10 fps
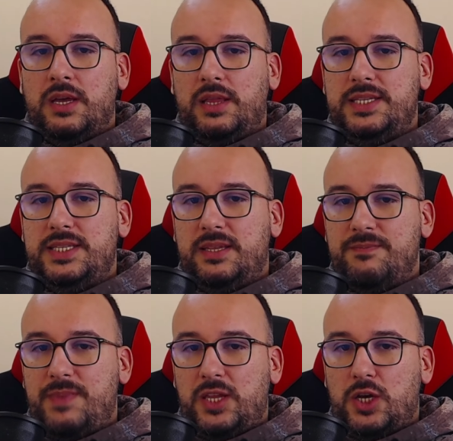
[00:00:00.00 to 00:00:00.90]
Let's say the
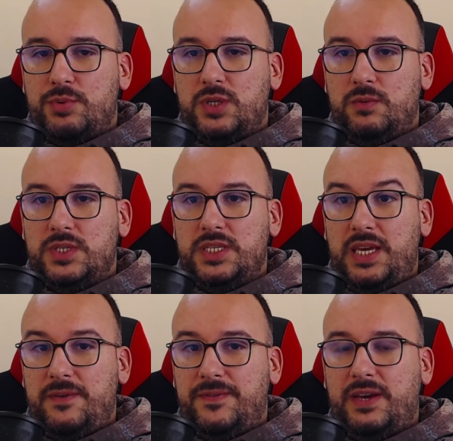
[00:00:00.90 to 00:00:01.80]
main option was
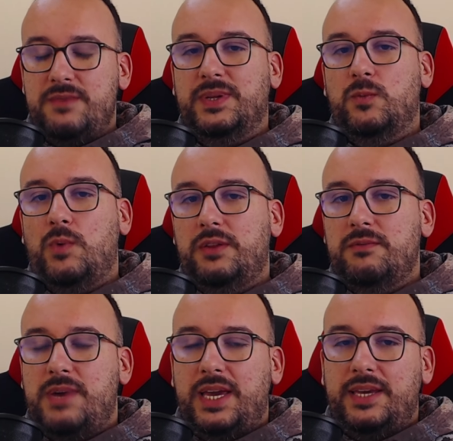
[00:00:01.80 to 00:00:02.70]
e5, but one of
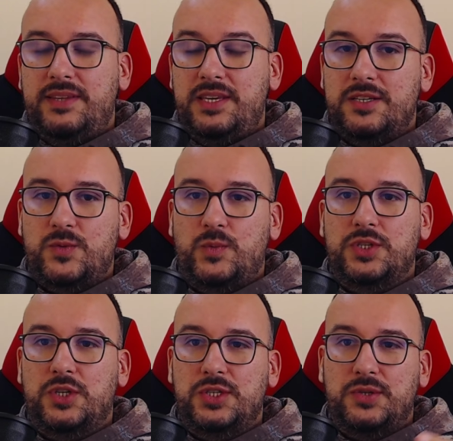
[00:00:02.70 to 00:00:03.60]
my ideas
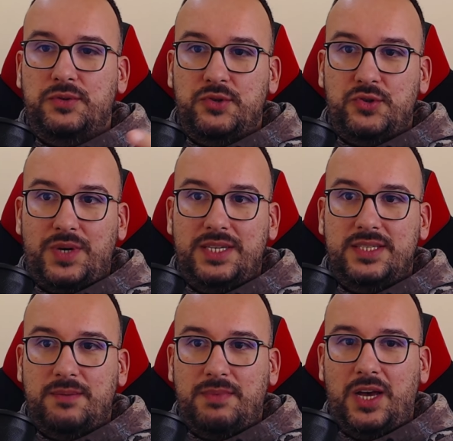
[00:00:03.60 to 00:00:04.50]
was also to try
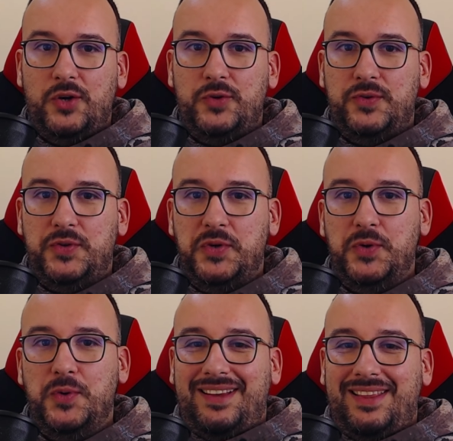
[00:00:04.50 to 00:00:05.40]
somehow
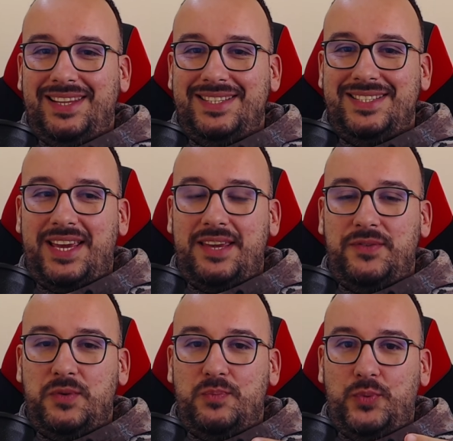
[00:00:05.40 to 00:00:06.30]
to, let's say,
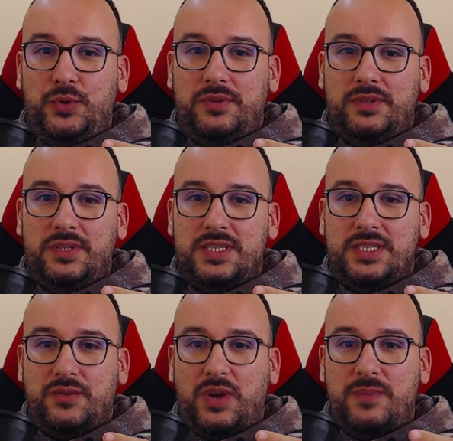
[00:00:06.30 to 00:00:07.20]
to put
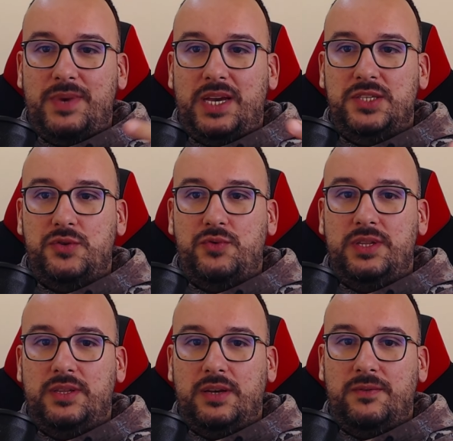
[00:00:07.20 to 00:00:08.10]
this grandmaster
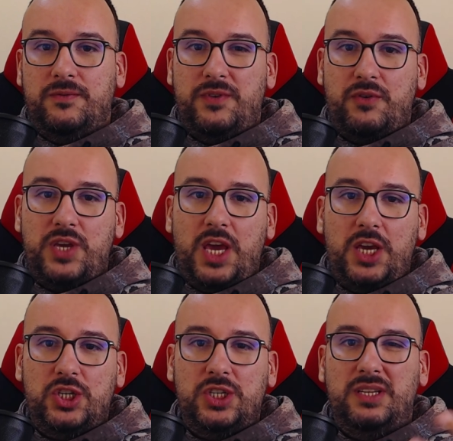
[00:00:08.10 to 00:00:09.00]
in the
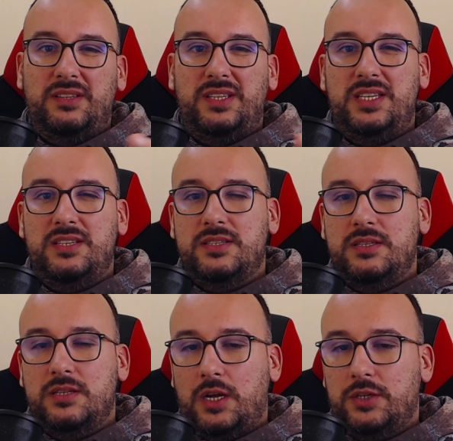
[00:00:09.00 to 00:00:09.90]
variation that he is
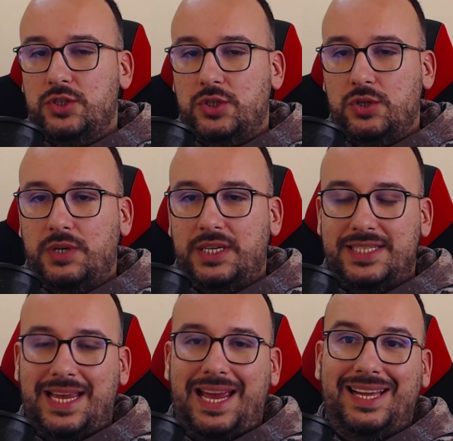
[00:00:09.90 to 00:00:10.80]
not sure
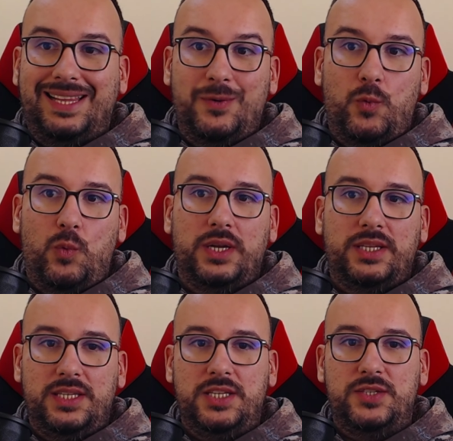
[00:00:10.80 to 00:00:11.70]
exactly what
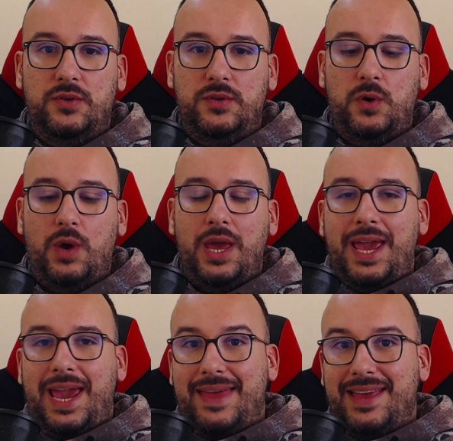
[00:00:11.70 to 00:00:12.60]
he needs to do,
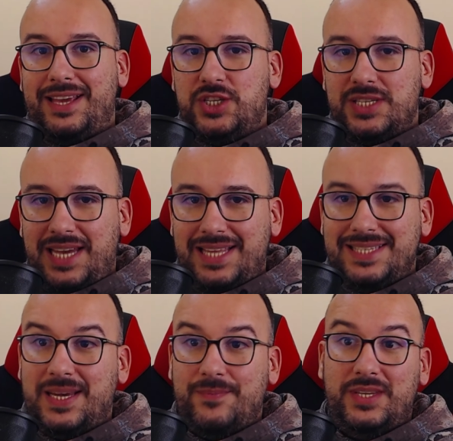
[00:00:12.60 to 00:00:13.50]
and I just had
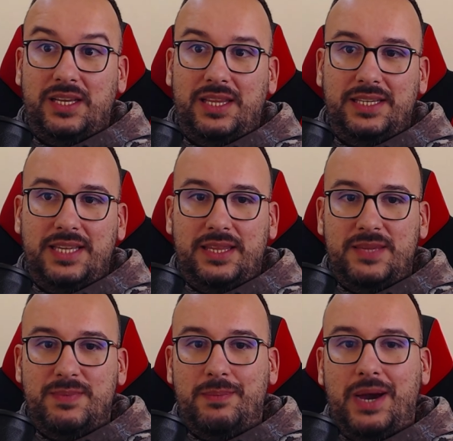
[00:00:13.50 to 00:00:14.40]
something like that
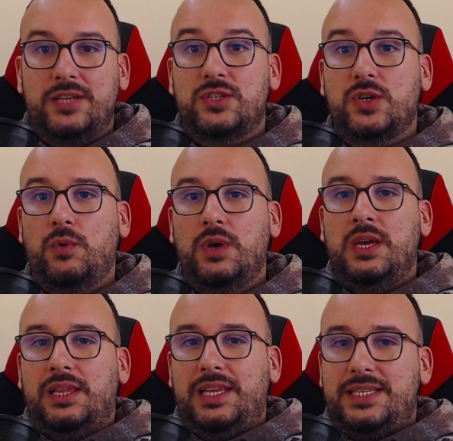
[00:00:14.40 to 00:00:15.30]
in my mind. So
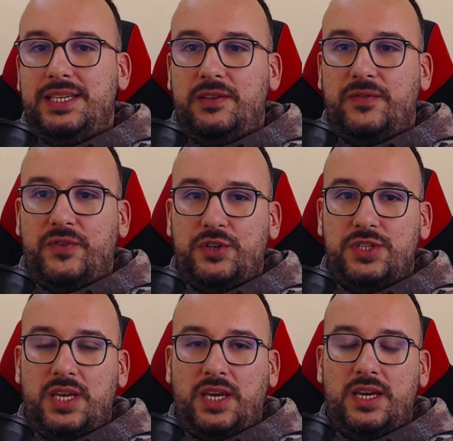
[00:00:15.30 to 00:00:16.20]
let's say the
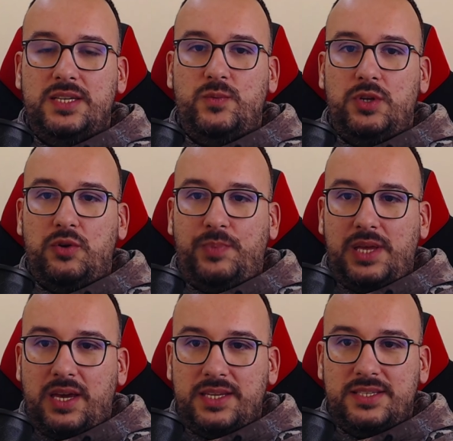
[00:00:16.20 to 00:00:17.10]
first thing is, when you're
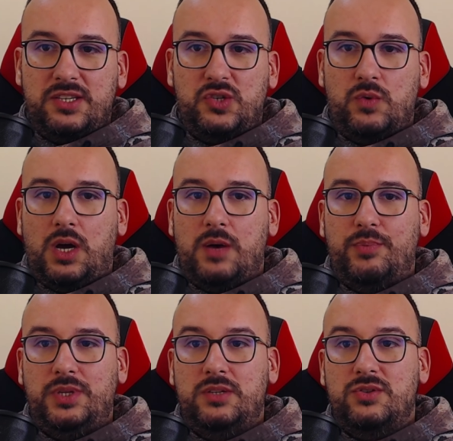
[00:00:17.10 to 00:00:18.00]
playing against a strong
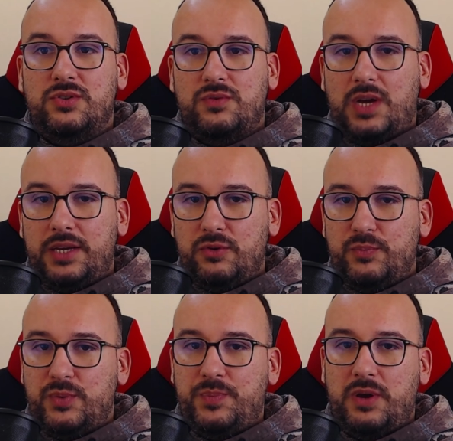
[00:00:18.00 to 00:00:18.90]
opponent, try to
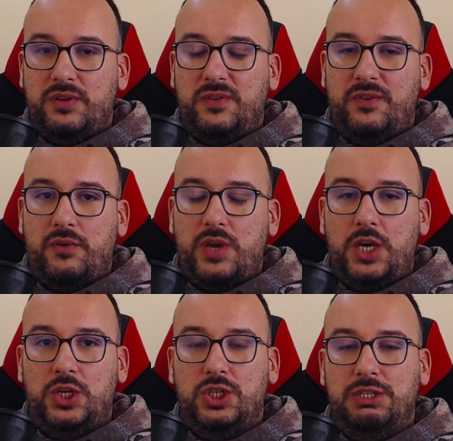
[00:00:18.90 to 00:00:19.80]
prepare the
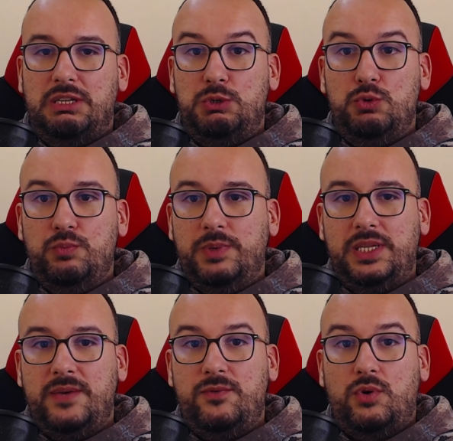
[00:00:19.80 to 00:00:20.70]
variation that you
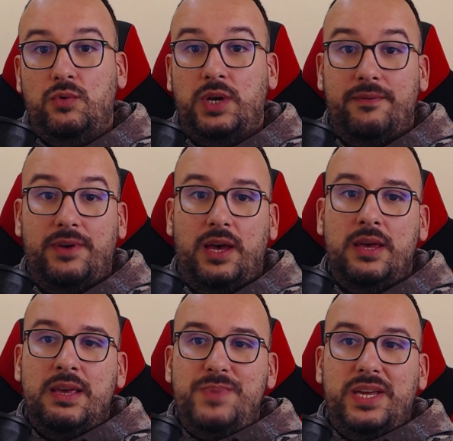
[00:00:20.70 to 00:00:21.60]
believe you have a
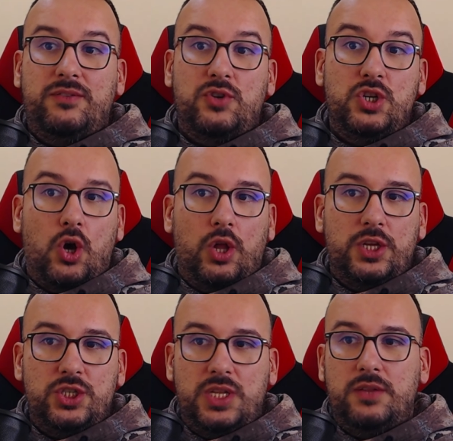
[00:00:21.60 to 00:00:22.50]
better
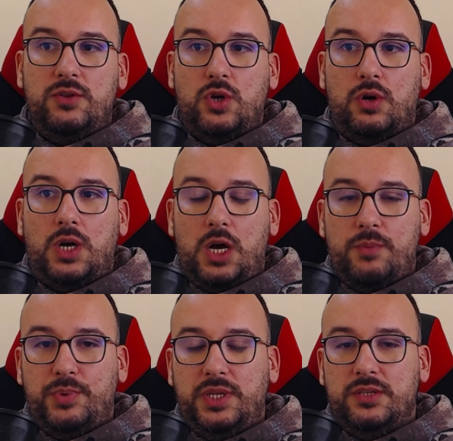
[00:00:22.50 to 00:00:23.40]
knowledge than your
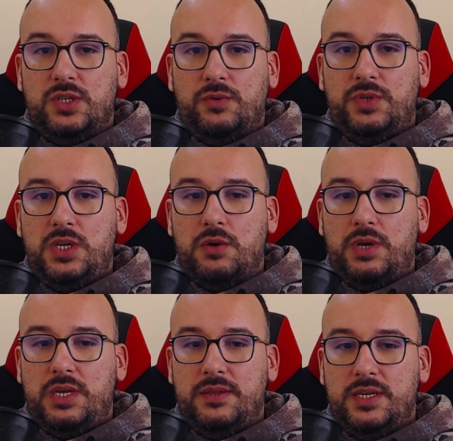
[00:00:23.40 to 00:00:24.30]
opponent. So here
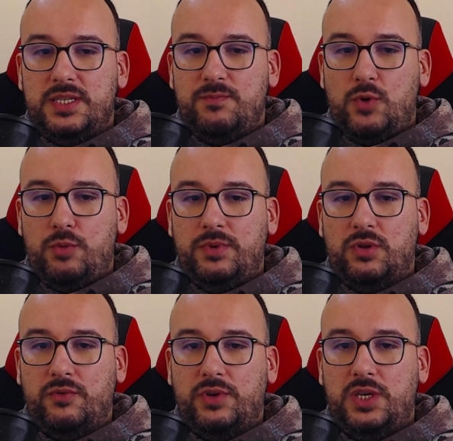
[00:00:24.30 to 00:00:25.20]
in this moment
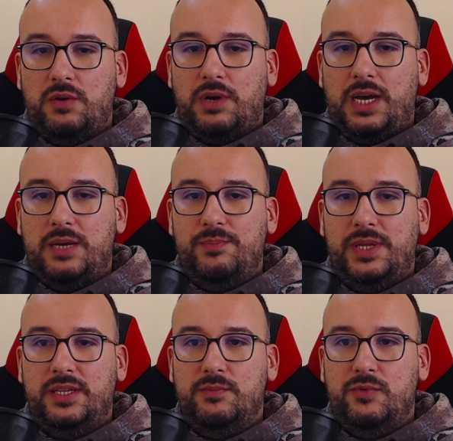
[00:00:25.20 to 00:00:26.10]
over here, I
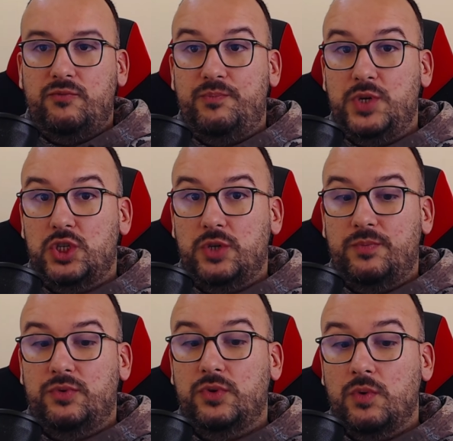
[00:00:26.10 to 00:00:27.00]
played the move
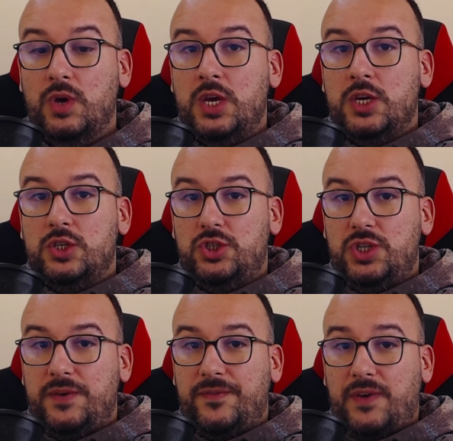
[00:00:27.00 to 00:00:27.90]
bishop to
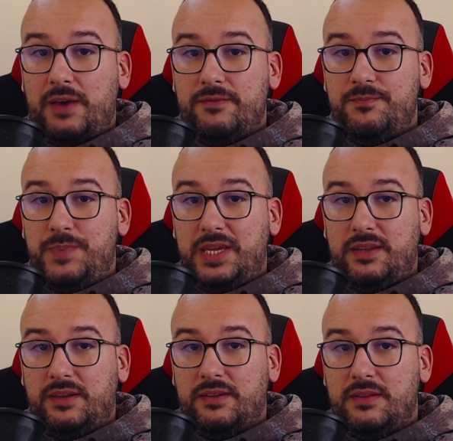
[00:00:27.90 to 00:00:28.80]
g5,
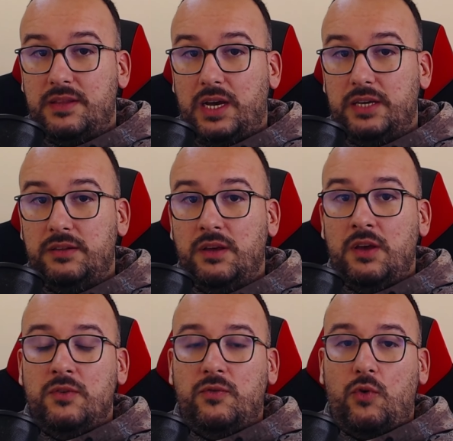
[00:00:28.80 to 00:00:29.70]
pinning the knight
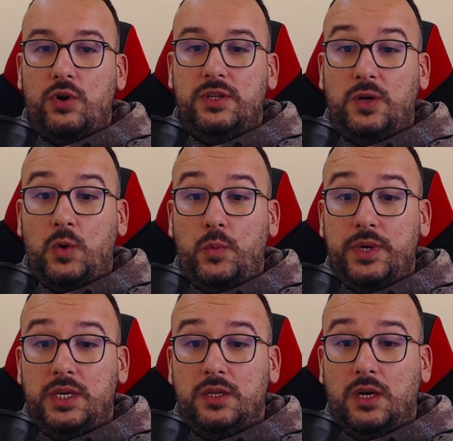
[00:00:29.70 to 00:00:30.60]
for the
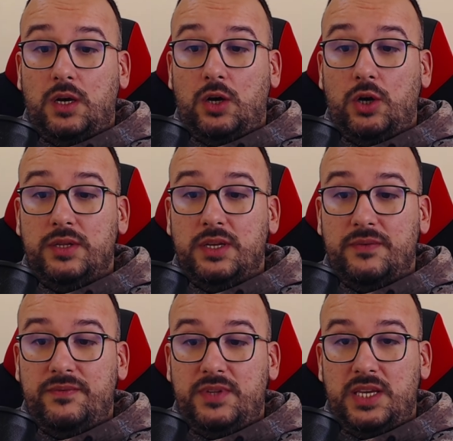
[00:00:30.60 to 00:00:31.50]
queen on
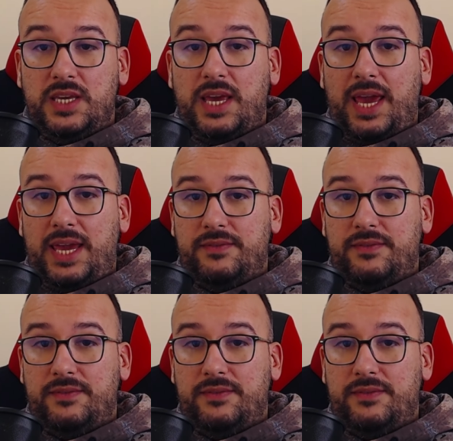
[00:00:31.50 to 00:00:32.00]
d8.